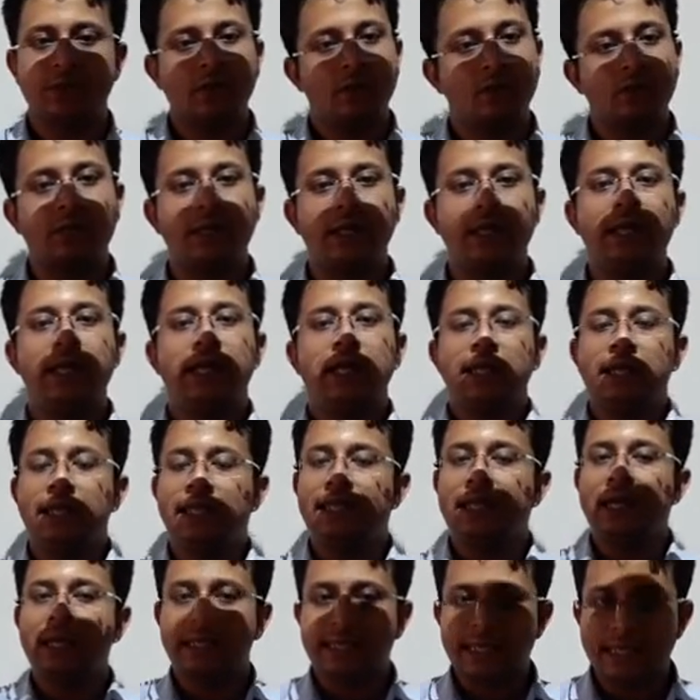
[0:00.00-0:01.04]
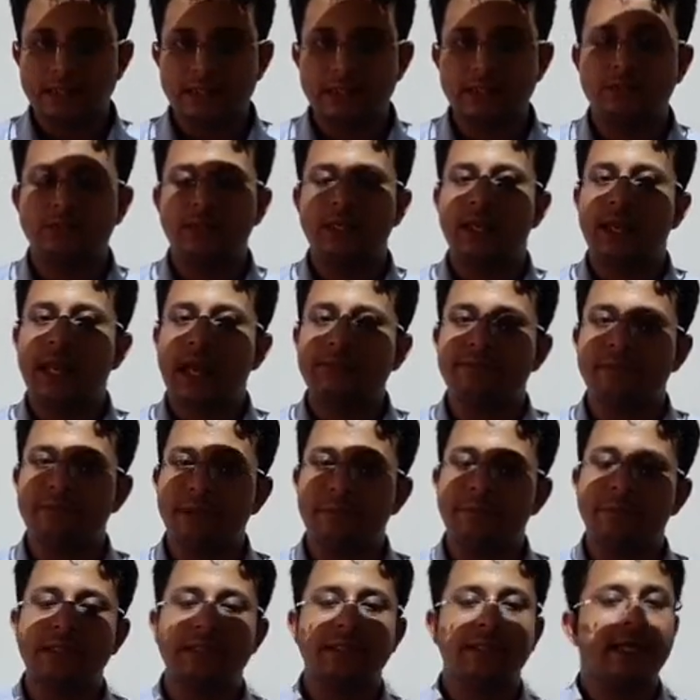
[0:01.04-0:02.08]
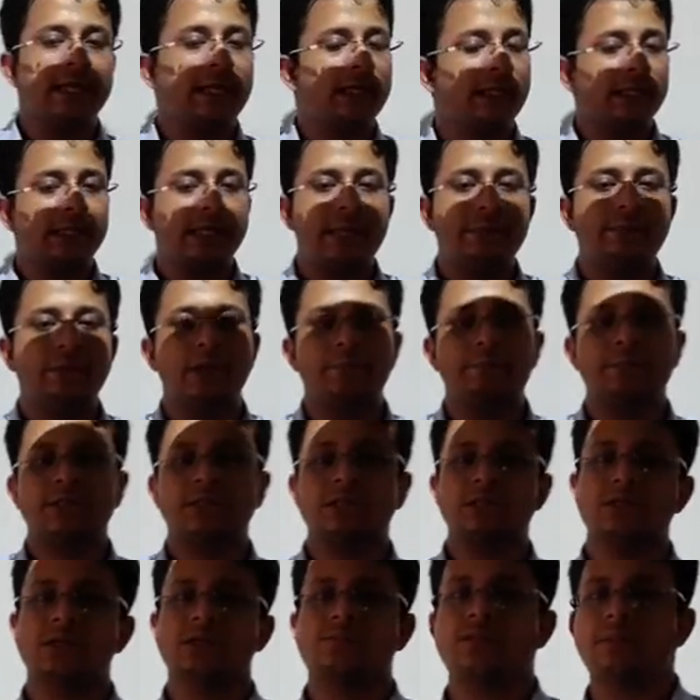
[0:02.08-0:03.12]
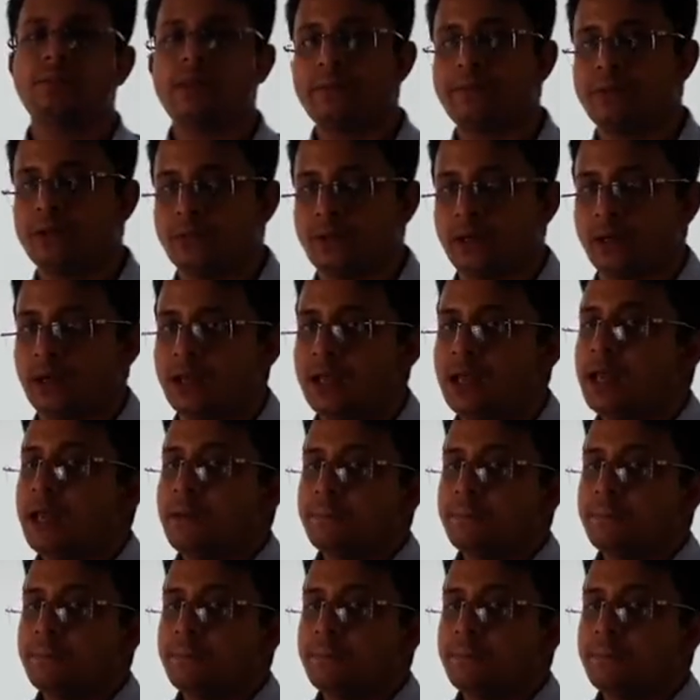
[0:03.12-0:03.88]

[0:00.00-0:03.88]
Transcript: Okay. In the cases with the life of a person, I can claim compensation from everyone.